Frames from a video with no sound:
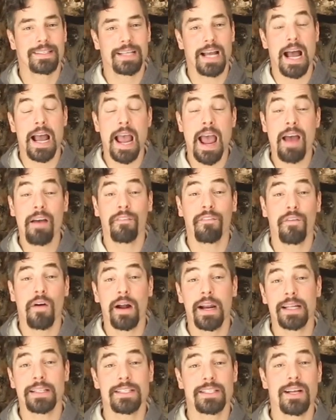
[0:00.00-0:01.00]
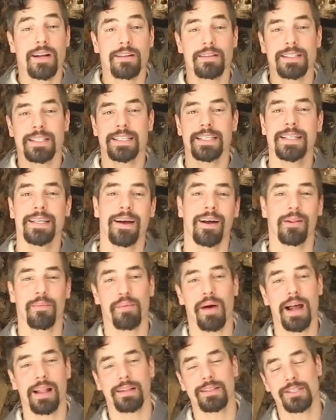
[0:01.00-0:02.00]
the sky. Have fun at Salton Sea, all the
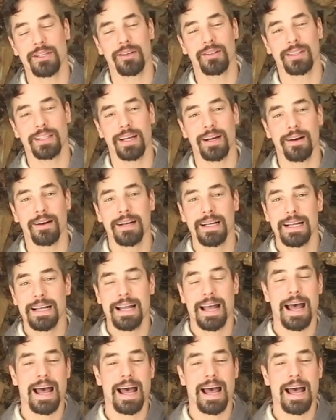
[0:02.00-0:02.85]
pilots out there.